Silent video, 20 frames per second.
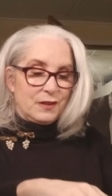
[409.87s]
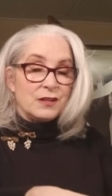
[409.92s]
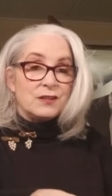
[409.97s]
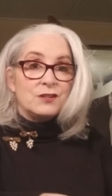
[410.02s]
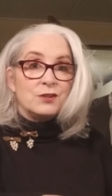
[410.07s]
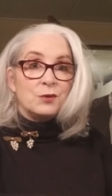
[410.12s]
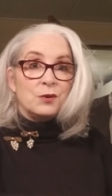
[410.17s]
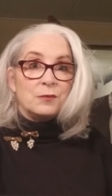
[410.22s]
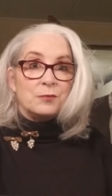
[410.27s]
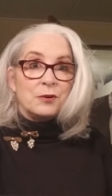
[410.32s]

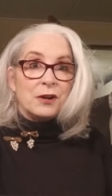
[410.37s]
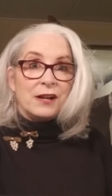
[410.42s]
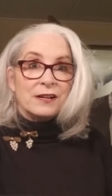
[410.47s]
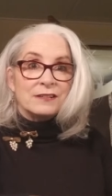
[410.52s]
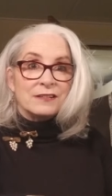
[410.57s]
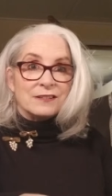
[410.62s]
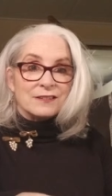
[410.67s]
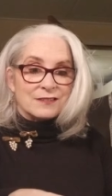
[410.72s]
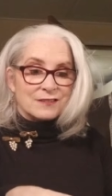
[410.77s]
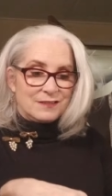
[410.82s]
do a
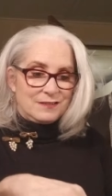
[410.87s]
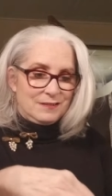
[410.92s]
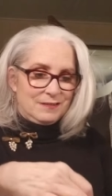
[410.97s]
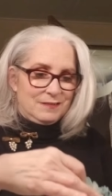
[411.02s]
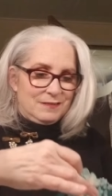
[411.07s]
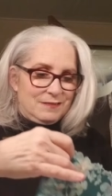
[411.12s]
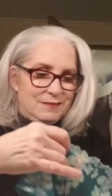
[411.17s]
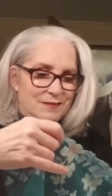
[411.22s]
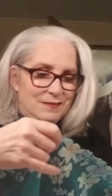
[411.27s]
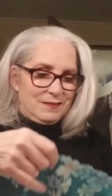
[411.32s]
practice.
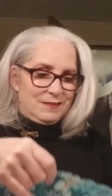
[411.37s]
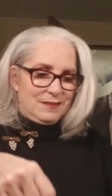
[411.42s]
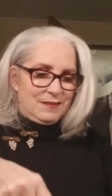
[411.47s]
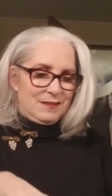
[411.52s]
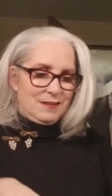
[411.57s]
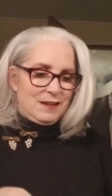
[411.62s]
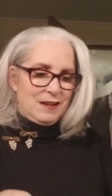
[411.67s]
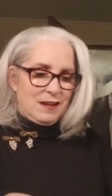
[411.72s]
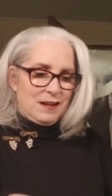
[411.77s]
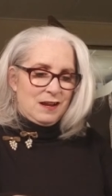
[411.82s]

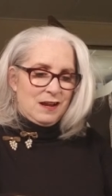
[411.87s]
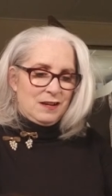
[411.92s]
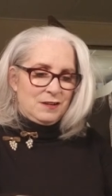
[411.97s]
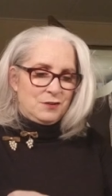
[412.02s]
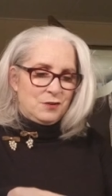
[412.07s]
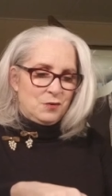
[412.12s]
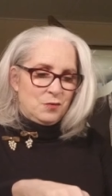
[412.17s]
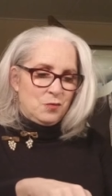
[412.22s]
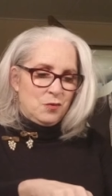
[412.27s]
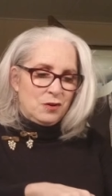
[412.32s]
And I
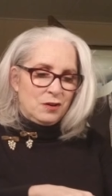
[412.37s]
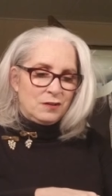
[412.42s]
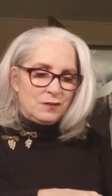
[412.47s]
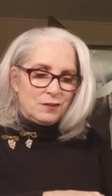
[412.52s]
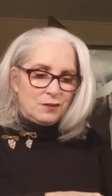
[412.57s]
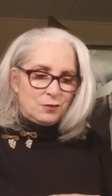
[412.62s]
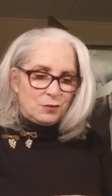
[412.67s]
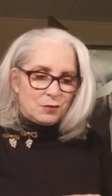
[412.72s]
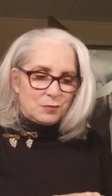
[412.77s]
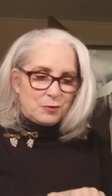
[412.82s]
don't want to
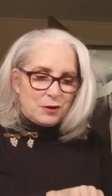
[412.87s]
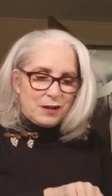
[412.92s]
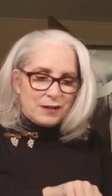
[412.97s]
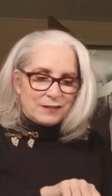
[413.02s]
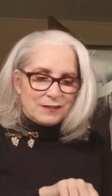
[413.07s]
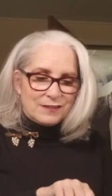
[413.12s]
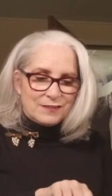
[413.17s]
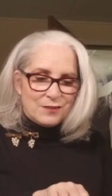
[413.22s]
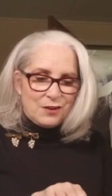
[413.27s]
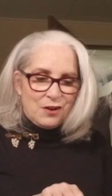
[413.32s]
do a
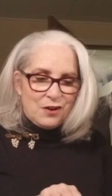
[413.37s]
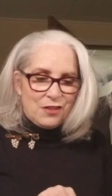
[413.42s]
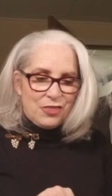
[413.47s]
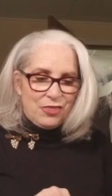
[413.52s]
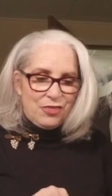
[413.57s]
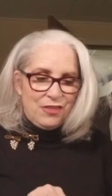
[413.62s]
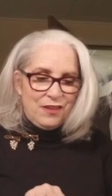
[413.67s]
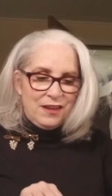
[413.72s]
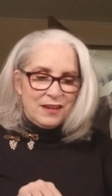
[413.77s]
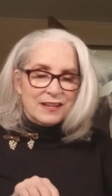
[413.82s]
practice
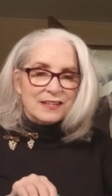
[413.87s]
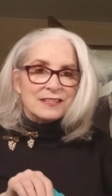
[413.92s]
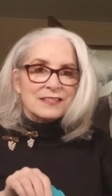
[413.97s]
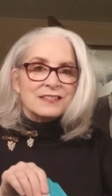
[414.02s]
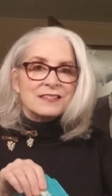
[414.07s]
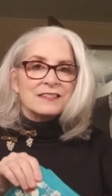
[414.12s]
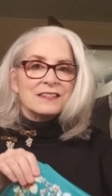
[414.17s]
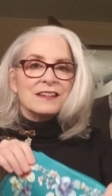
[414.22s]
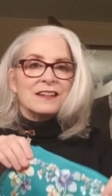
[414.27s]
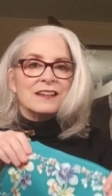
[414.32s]
on this.